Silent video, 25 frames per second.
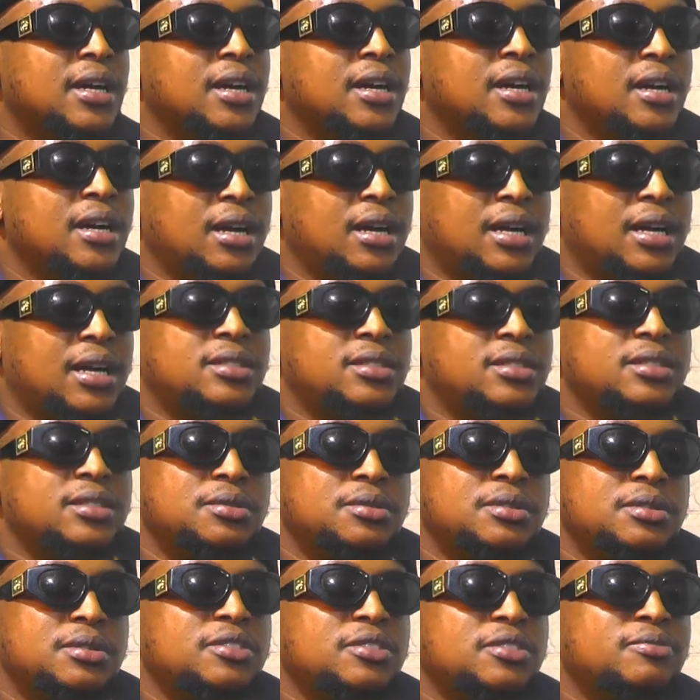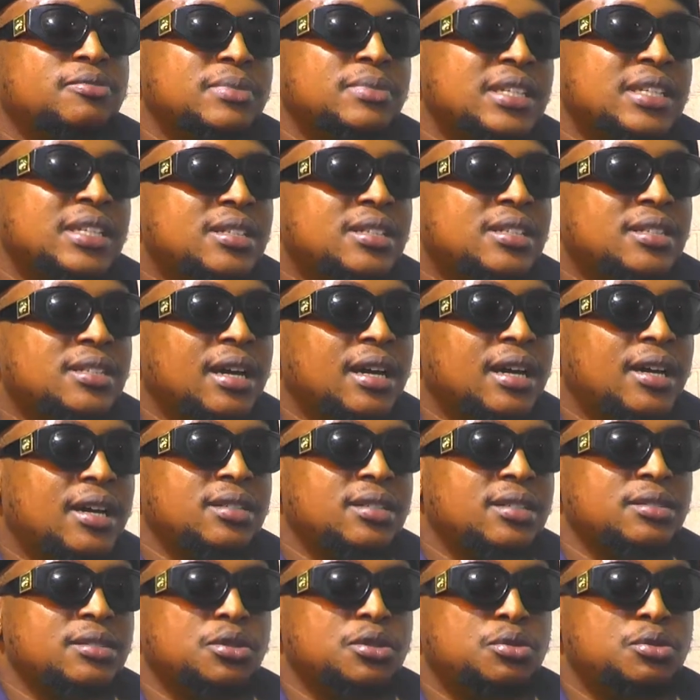categories of mix that
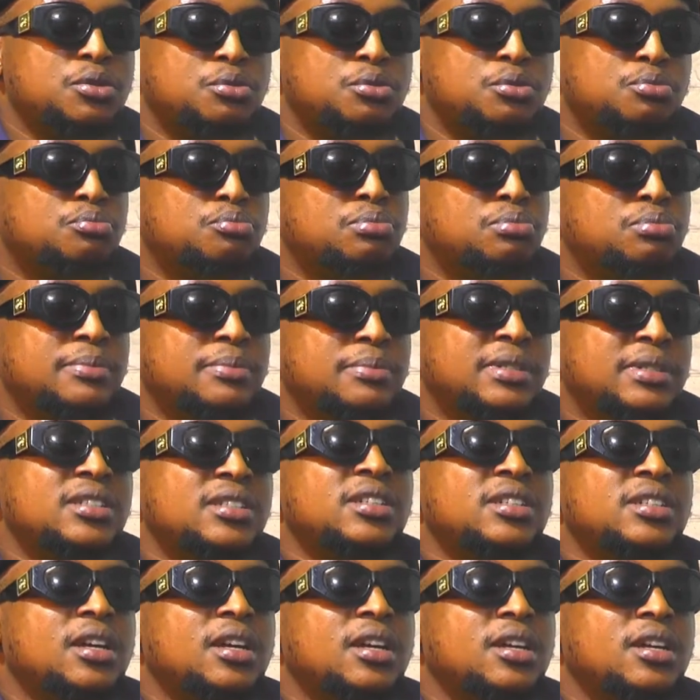you maybe,